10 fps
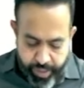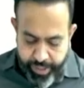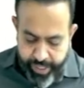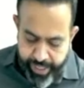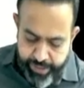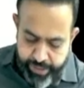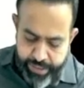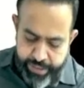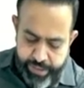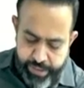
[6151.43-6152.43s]

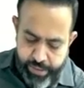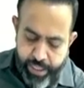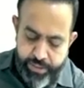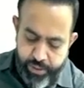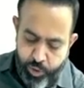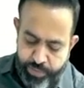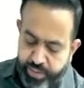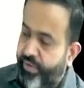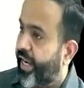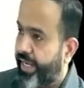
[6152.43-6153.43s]
electricity charges of
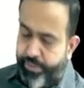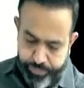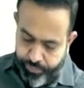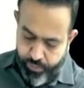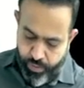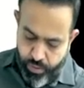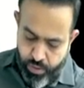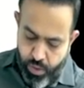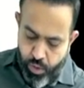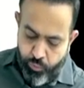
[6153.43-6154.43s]
7 lakh
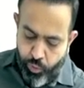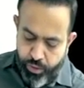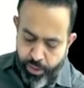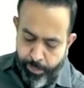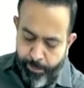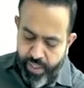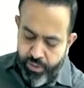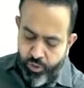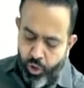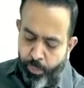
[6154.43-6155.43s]
for the
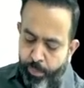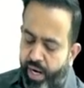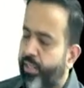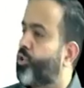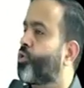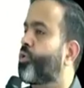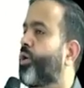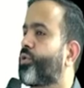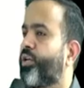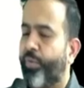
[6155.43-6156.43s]
month of March
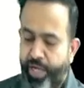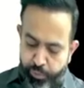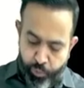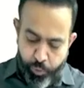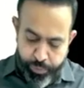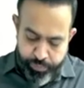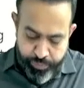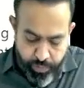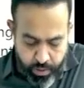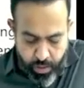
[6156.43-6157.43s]
2024
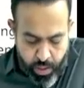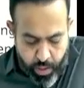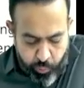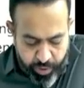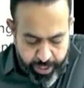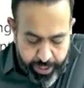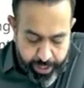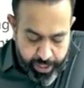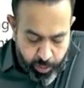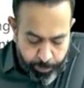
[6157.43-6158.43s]
were
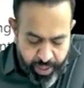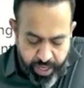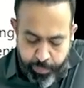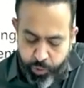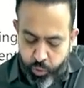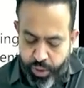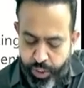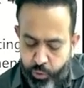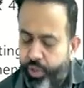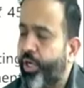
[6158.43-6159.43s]
unpaid up to the
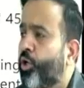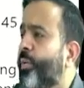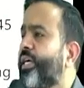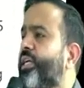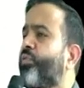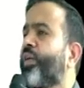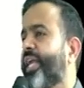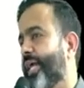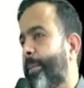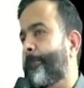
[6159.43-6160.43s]
due date of return
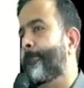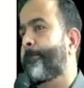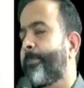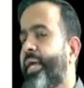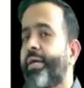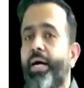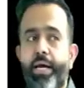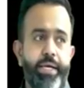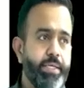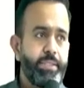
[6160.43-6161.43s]
filing. Hey
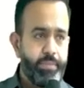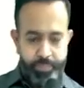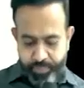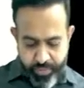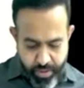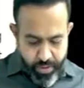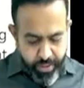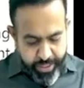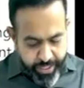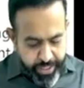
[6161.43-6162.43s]
guys,
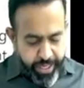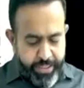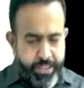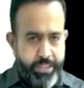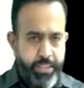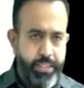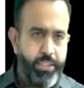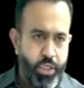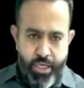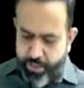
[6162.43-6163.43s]
electricity
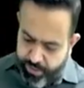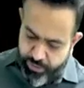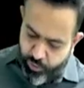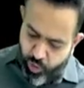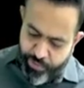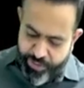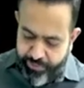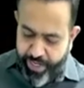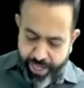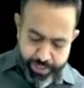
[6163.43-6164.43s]
charges of
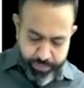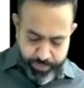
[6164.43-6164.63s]
7 lakh